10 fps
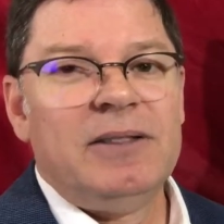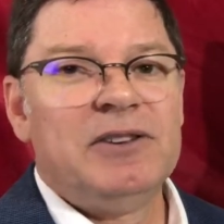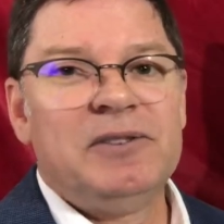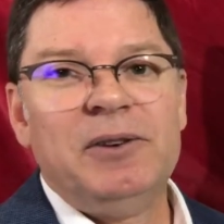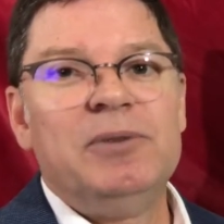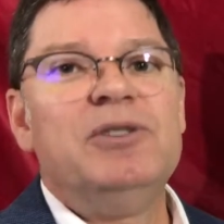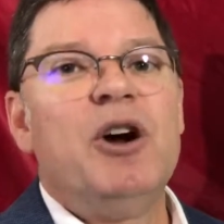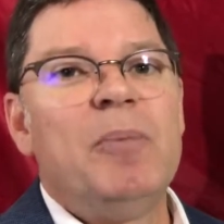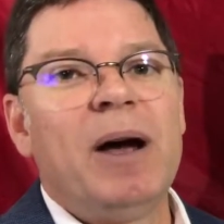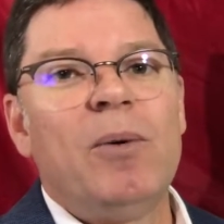Those of you who
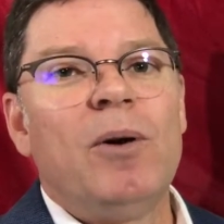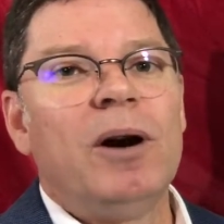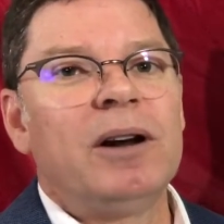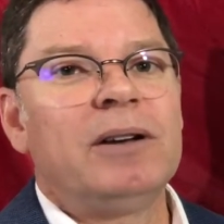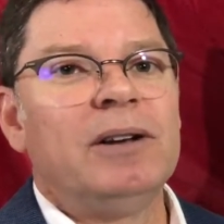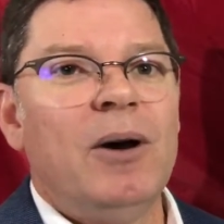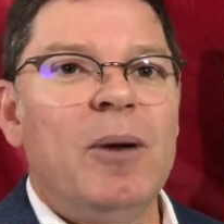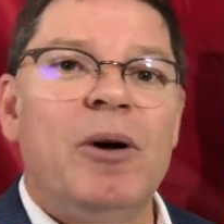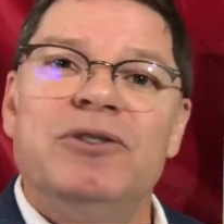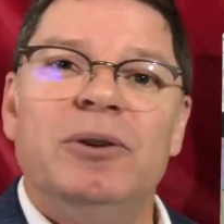know my work know
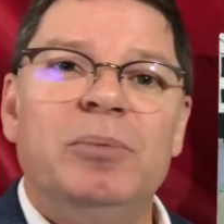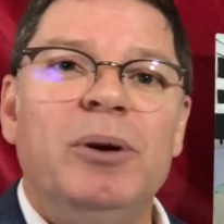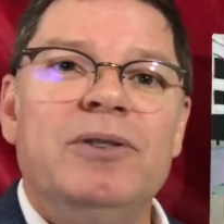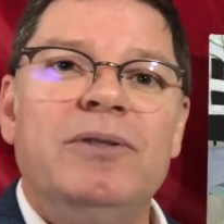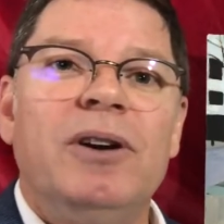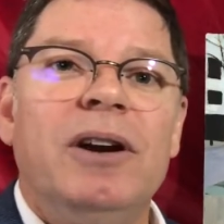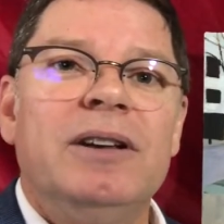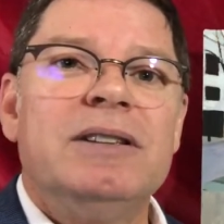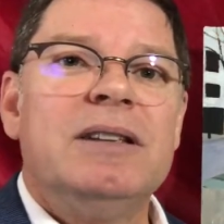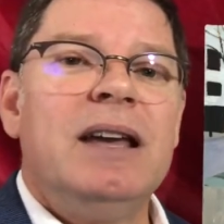I'm also a portrait
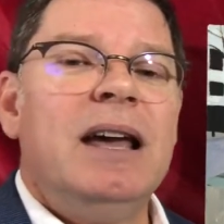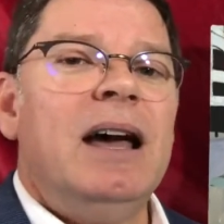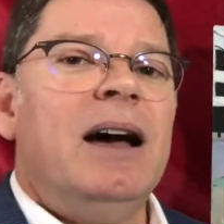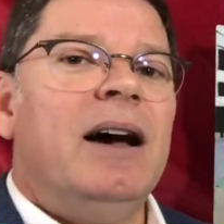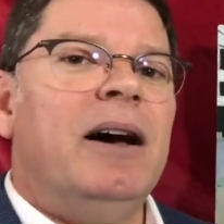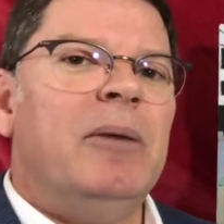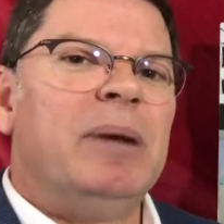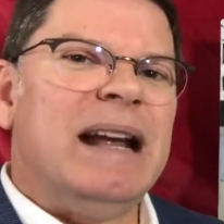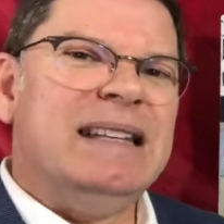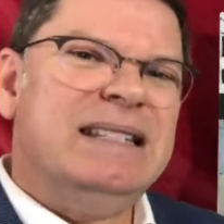artist, uh,
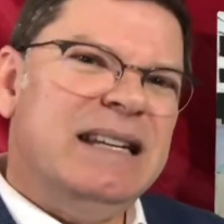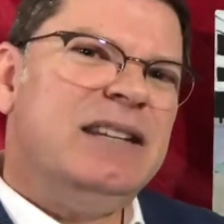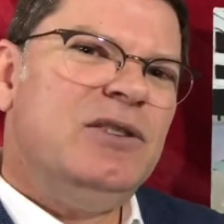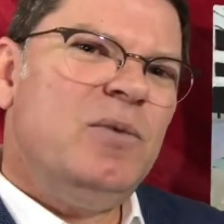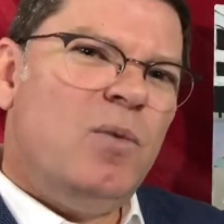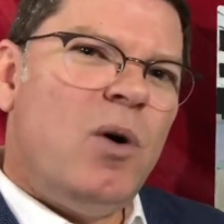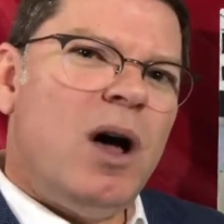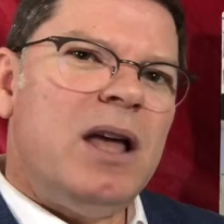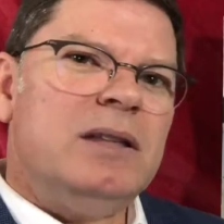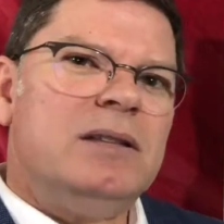but I didn't
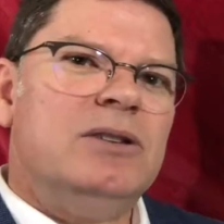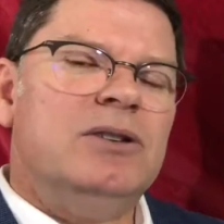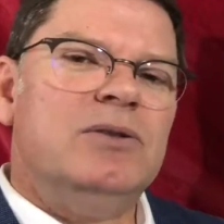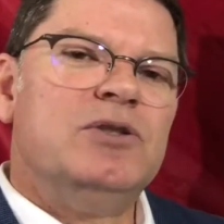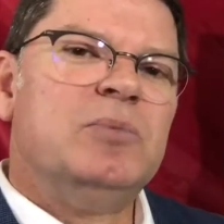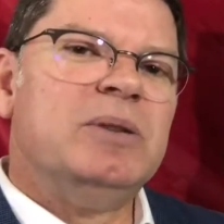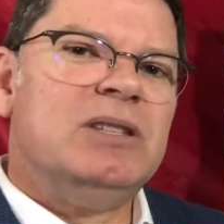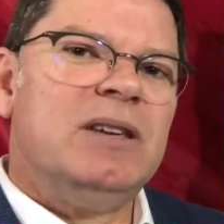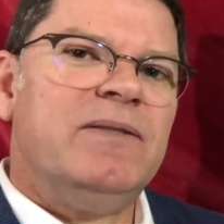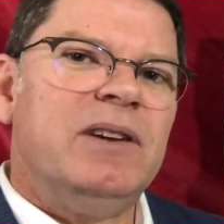want to do
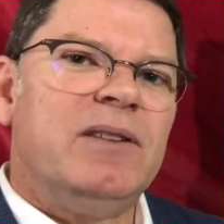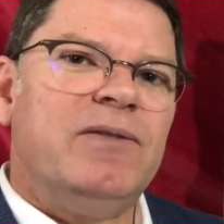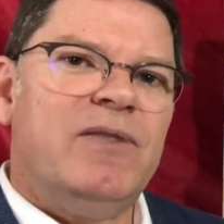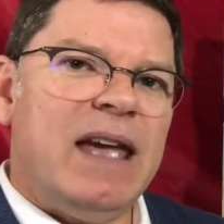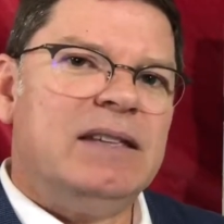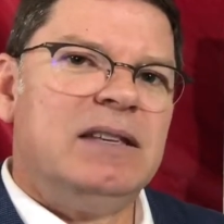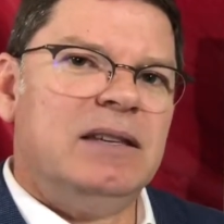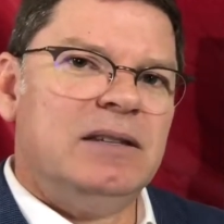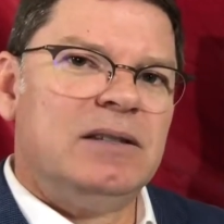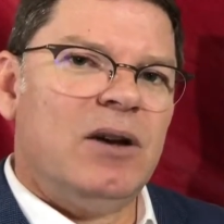specific
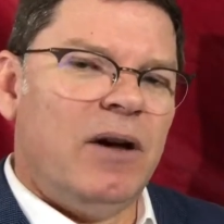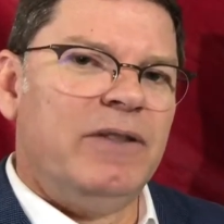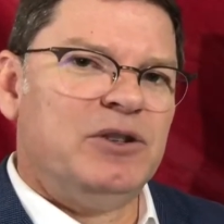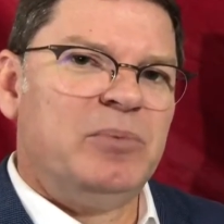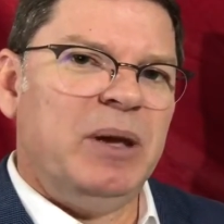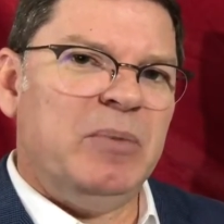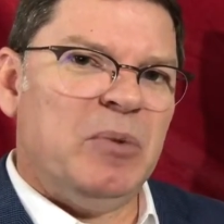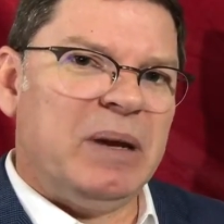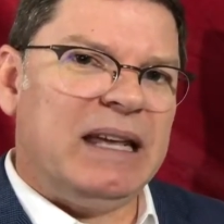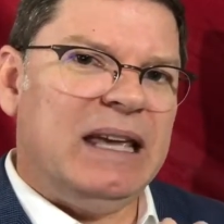faces on those people,
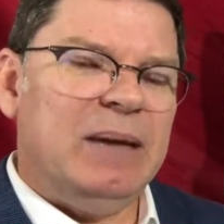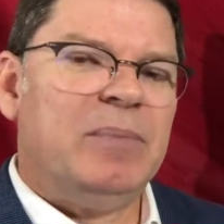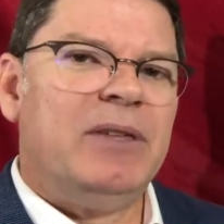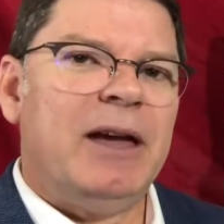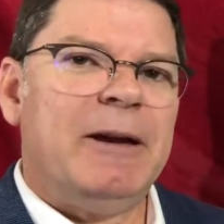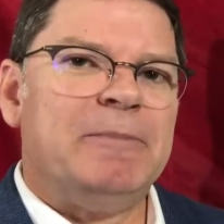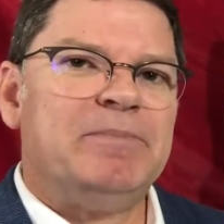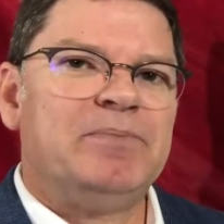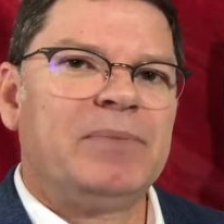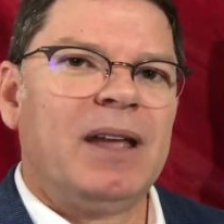but keep
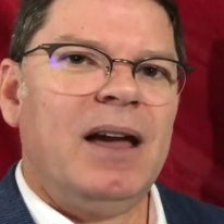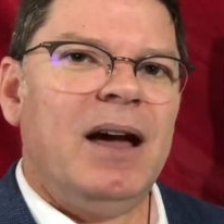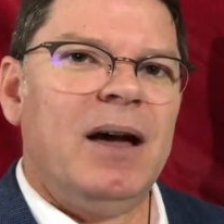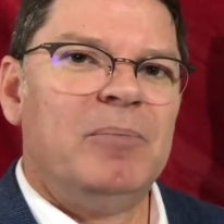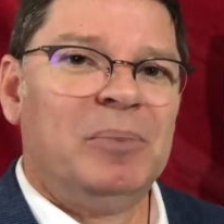them uh,